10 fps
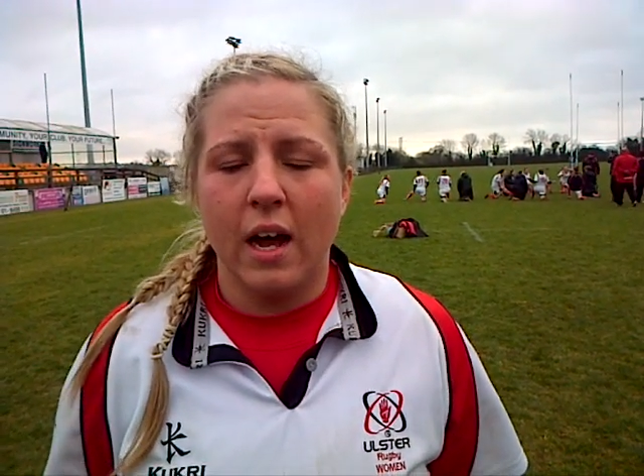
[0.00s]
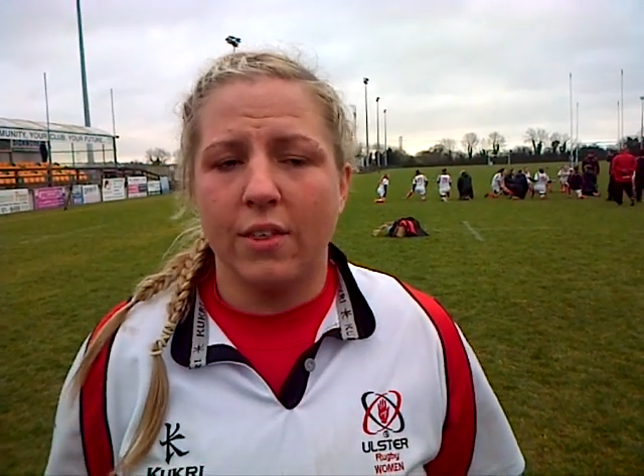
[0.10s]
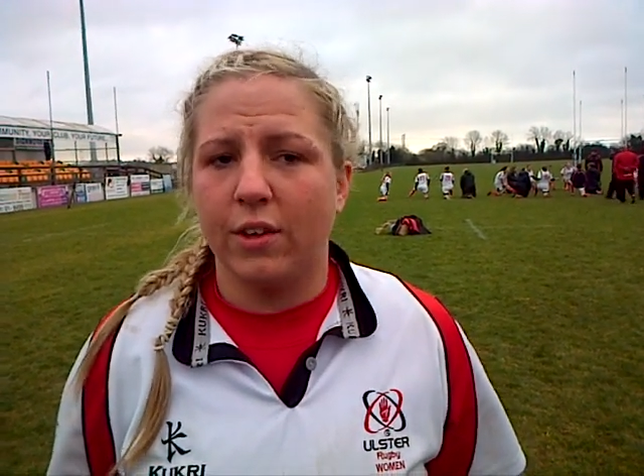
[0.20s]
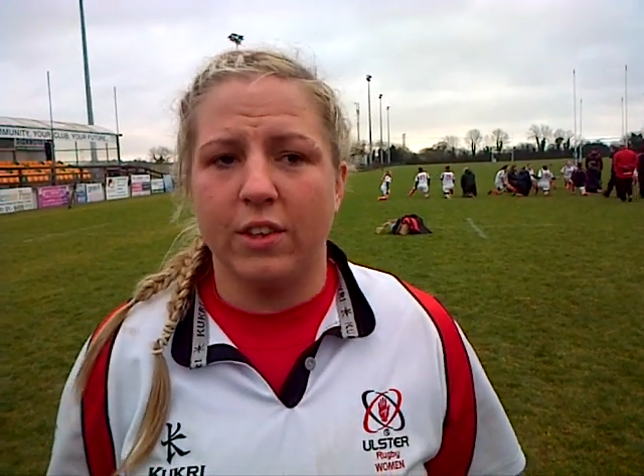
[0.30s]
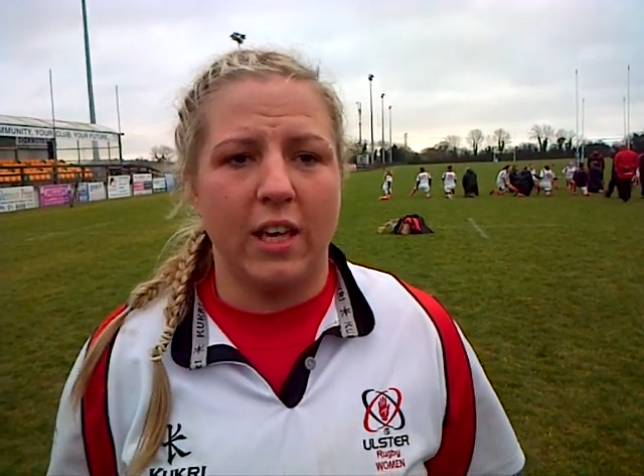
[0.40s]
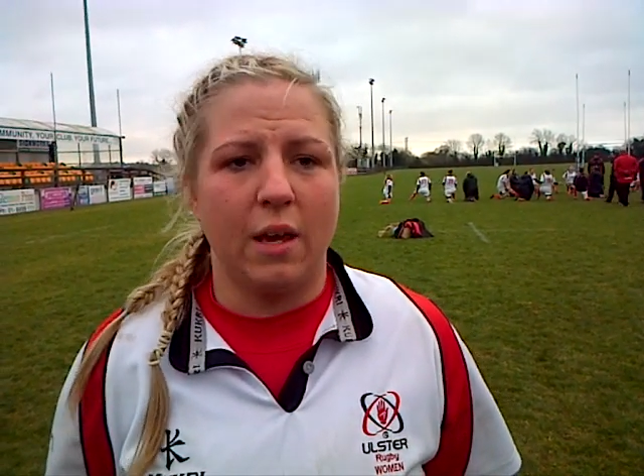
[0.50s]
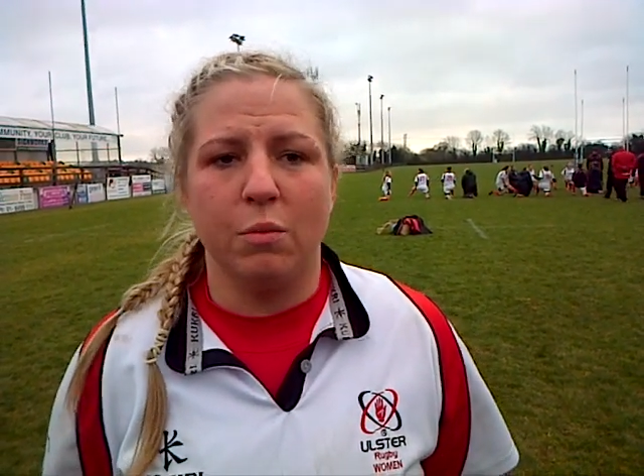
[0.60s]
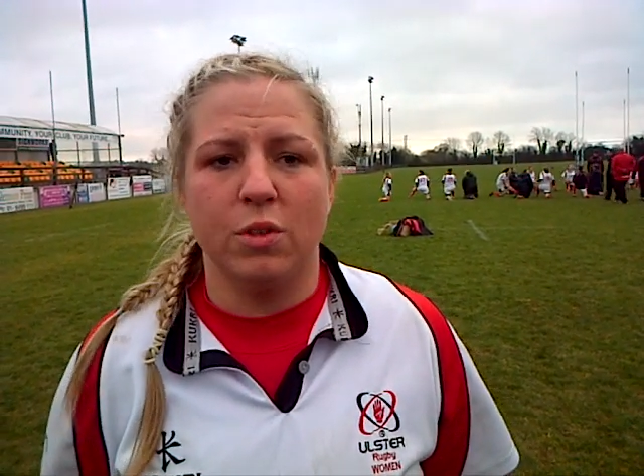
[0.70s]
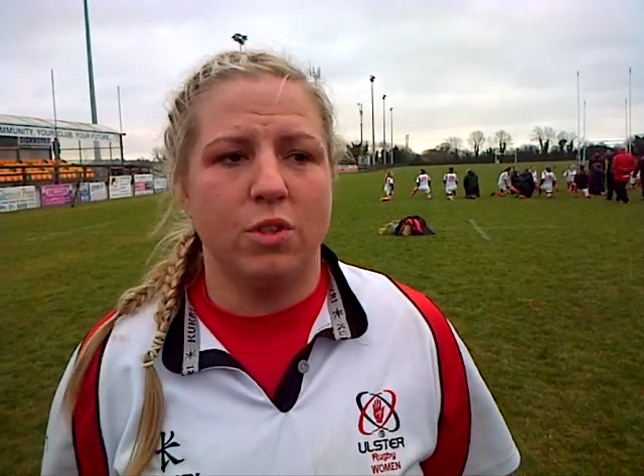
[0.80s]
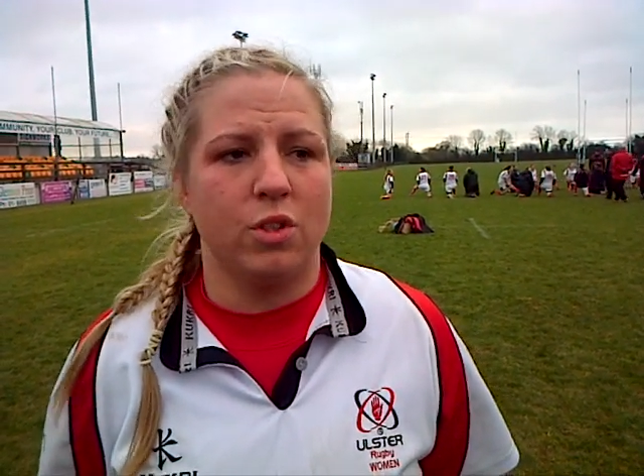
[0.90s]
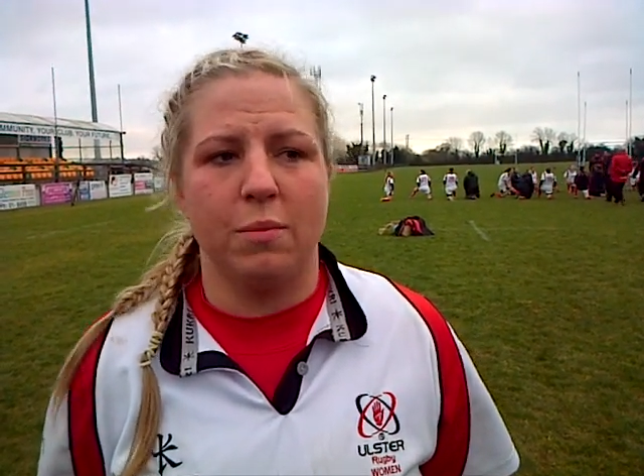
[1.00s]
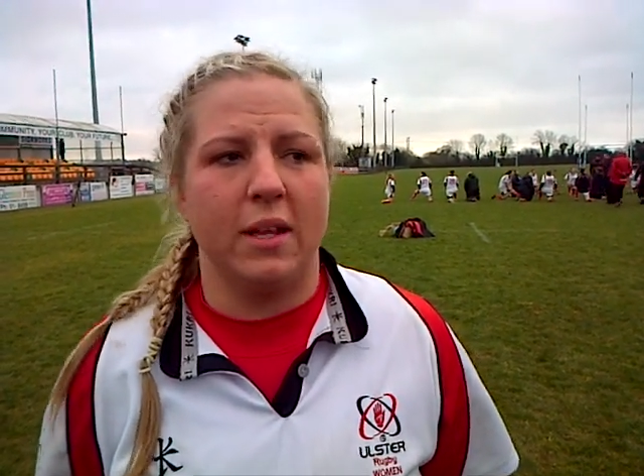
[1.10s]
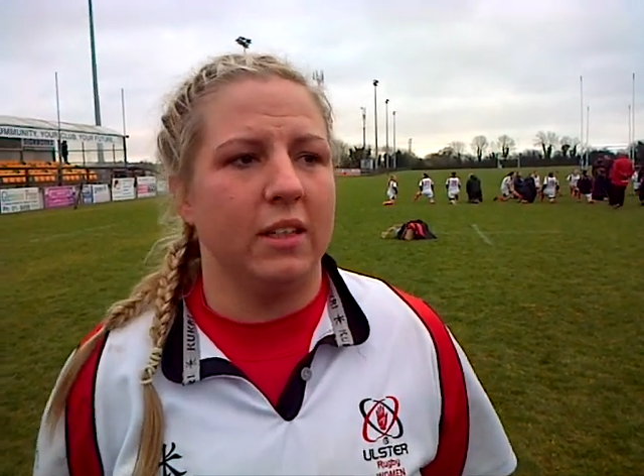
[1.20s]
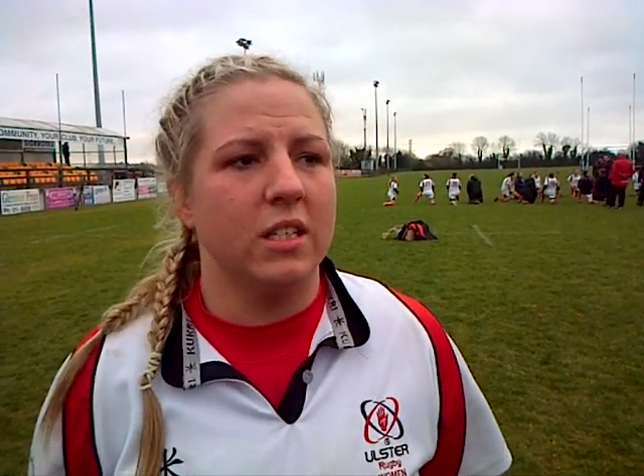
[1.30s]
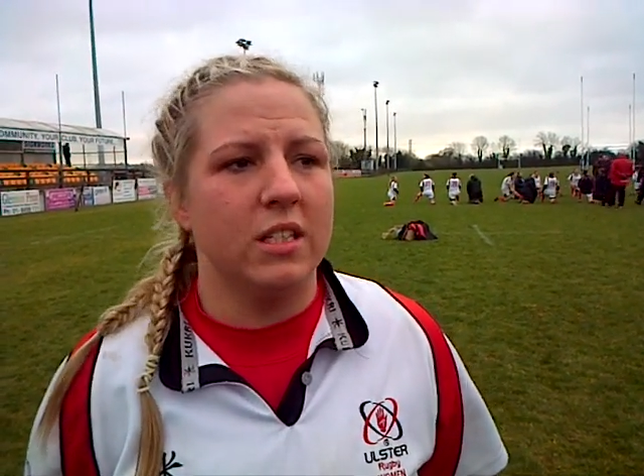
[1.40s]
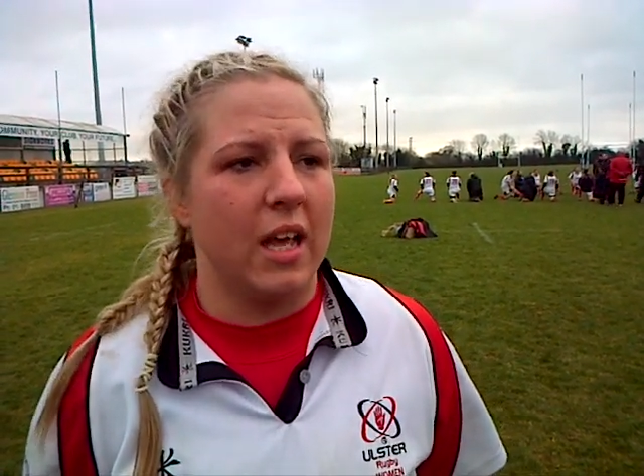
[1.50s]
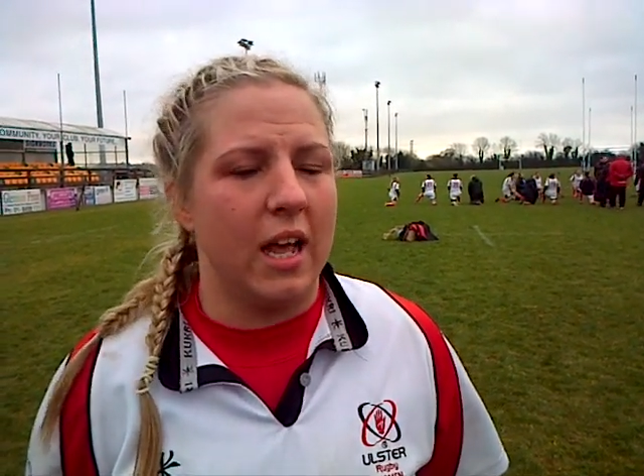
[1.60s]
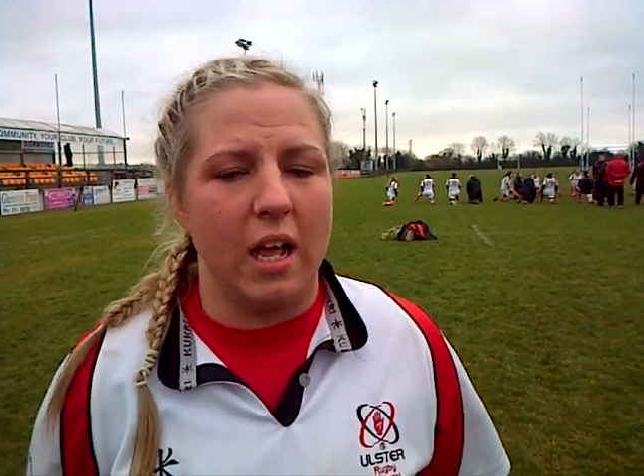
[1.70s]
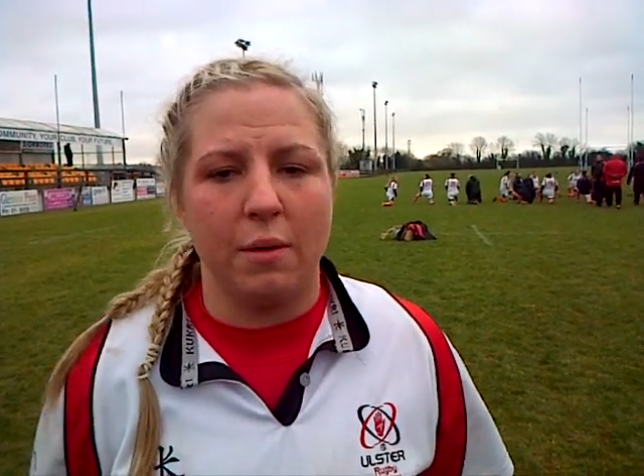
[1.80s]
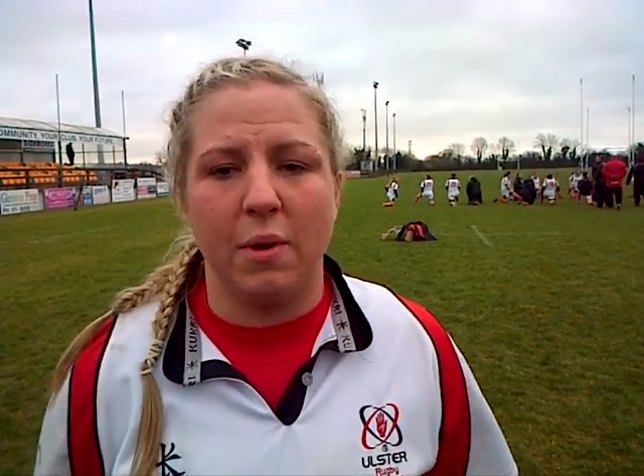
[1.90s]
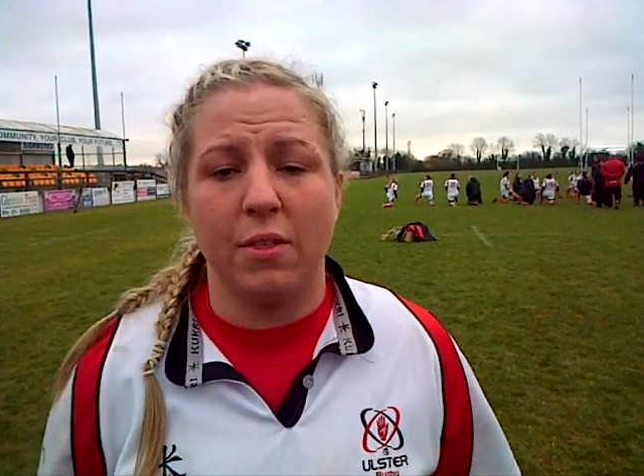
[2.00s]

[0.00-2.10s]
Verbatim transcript: I thought the game was tremendous. Um,